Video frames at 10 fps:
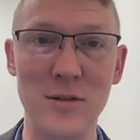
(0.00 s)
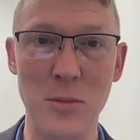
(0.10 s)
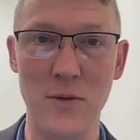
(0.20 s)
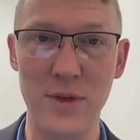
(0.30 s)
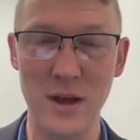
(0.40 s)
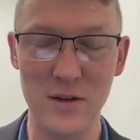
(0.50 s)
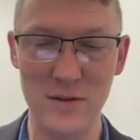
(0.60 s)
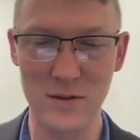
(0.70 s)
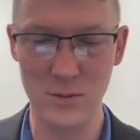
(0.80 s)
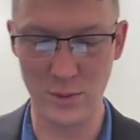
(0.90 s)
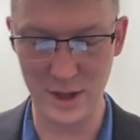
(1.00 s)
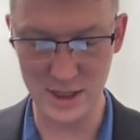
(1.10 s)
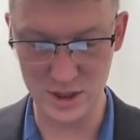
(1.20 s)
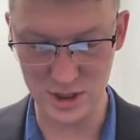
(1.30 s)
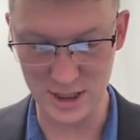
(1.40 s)
of these
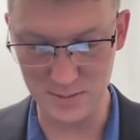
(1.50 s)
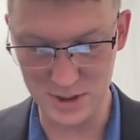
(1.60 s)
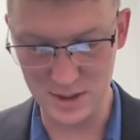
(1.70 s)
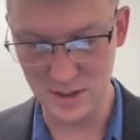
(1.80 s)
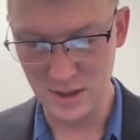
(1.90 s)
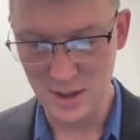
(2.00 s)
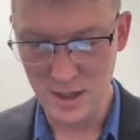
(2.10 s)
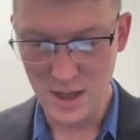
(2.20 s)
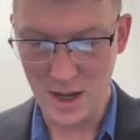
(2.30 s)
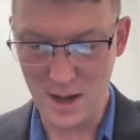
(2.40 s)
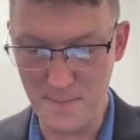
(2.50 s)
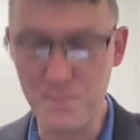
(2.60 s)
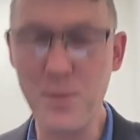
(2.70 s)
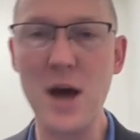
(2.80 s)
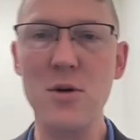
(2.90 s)
relationships.
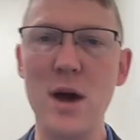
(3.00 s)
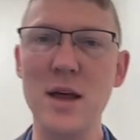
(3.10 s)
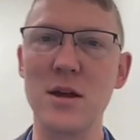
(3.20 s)
By the way,